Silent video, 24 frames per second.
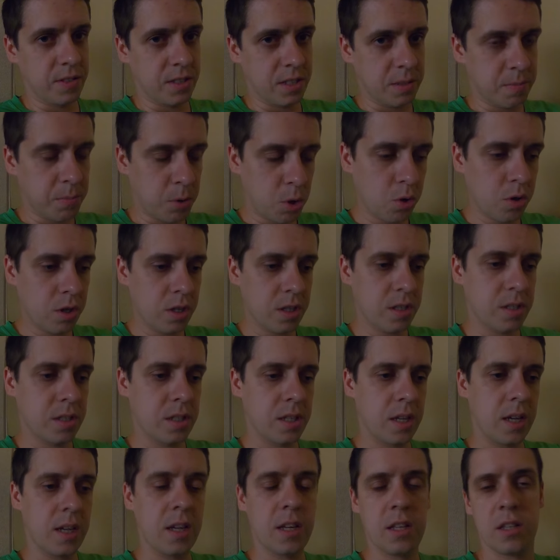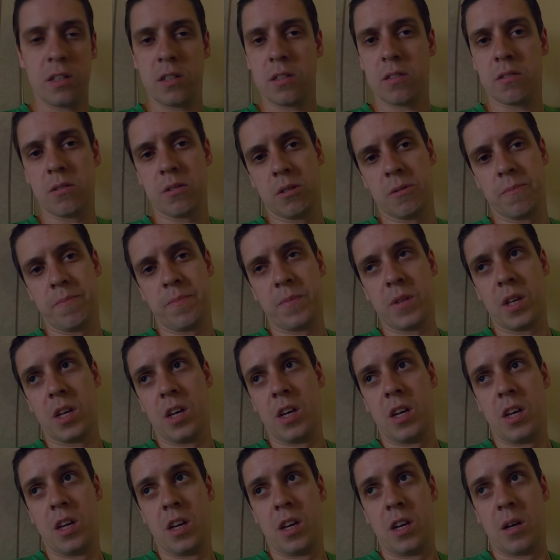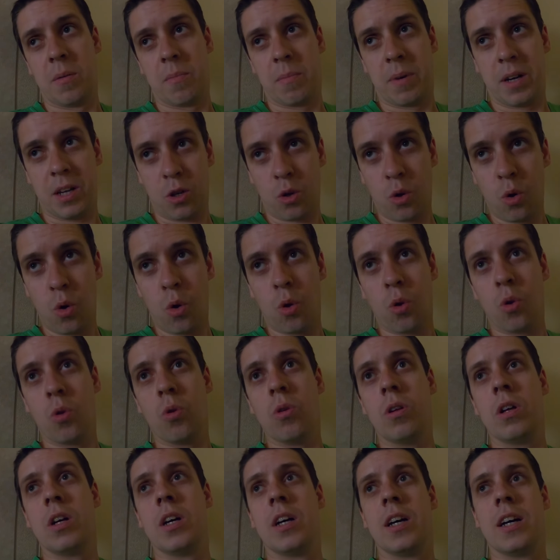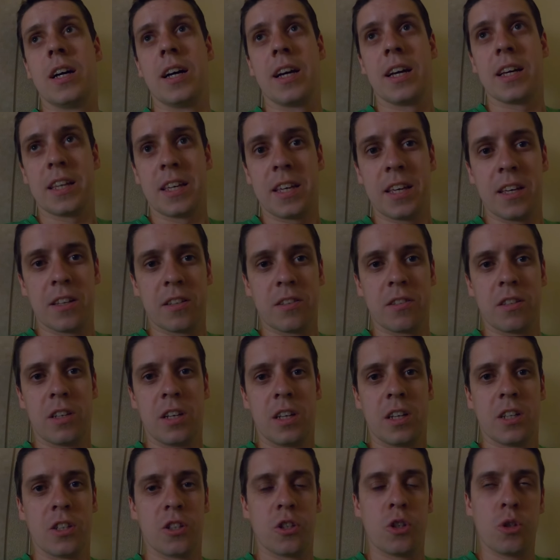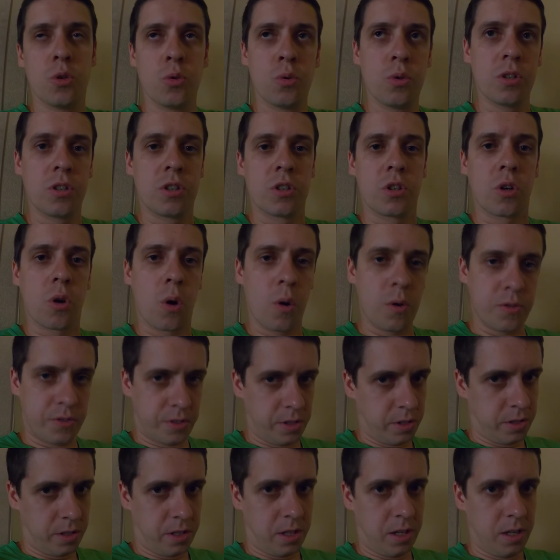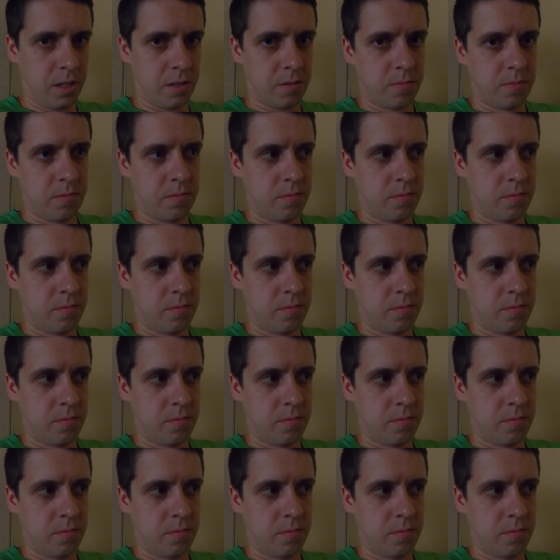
this progress and uh, my goal again do it constantly